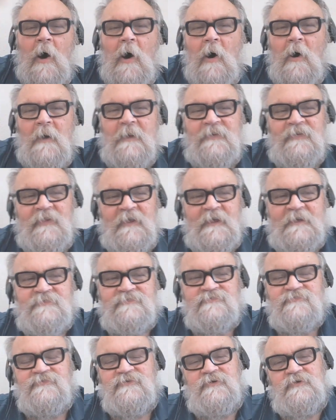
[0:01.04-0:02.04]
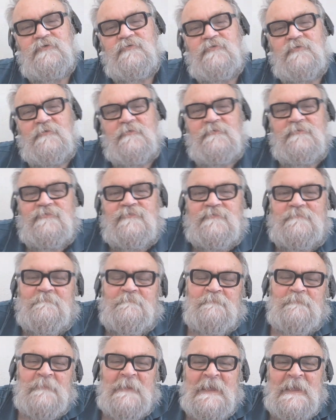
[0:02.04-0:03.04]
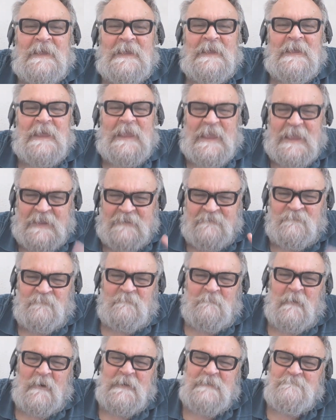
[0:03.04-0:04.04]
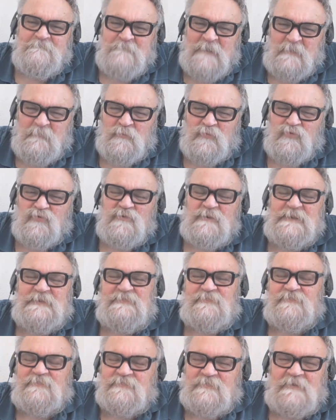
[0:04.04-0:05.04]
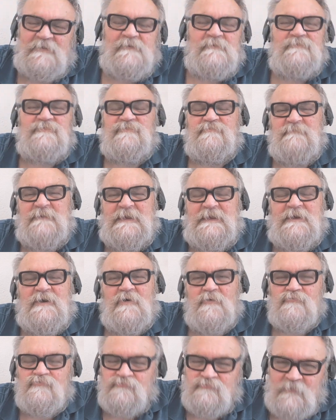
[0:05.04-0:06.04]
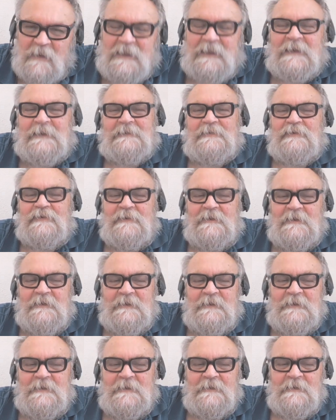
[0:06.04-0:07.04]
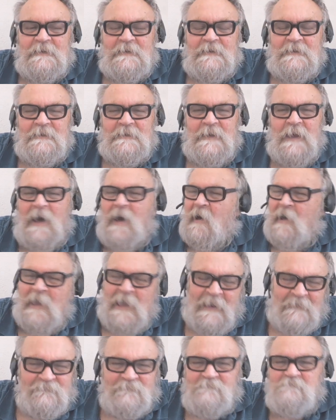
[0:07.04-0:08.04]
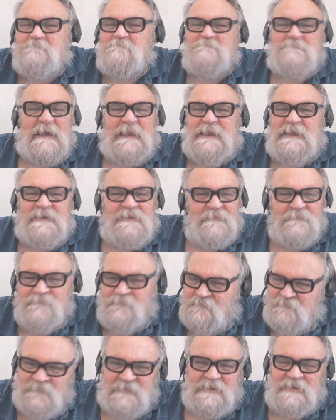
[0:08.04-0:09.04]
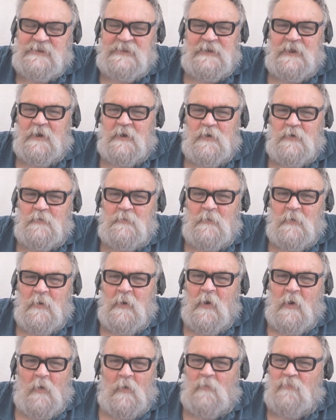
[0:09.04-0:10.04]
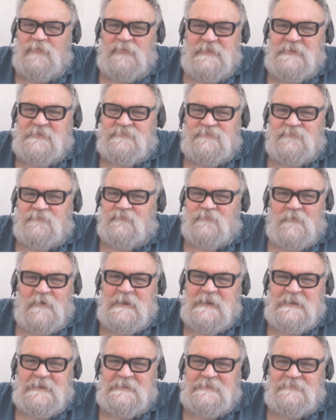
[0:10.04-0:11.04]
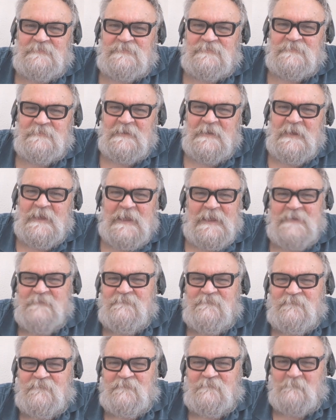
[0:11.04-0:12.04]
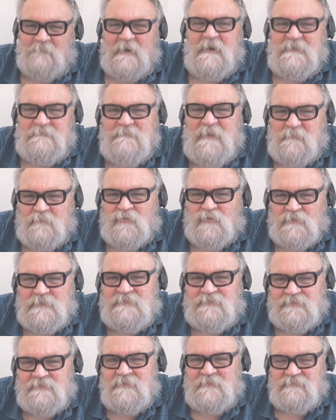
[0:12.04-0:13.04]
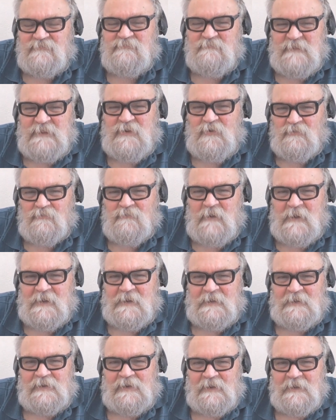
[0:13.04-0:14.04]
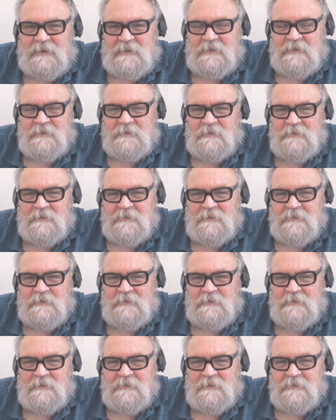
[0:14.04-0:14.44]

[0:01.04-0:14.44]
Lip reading: Hi there, students. If my memory serves me correctly, I haven't made a video on this phrase, if my memory serves me correctly.